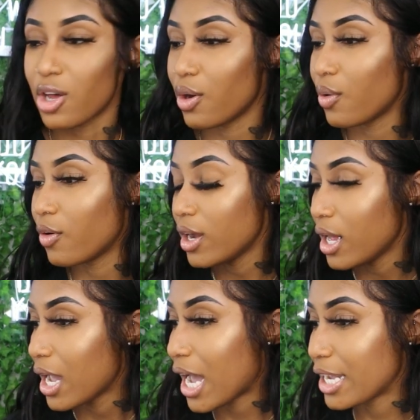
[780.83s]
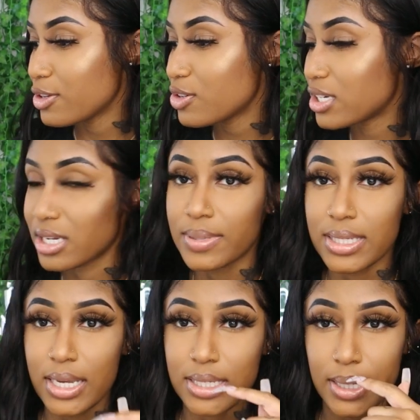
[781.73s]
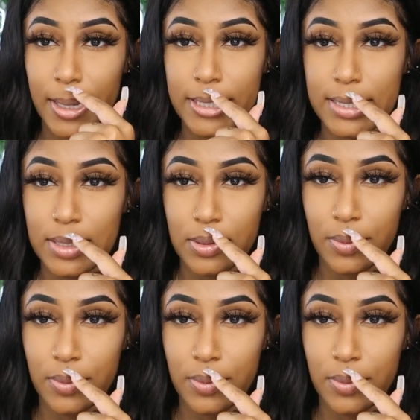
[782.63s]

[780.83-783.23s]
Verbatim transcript: So I use ShipStation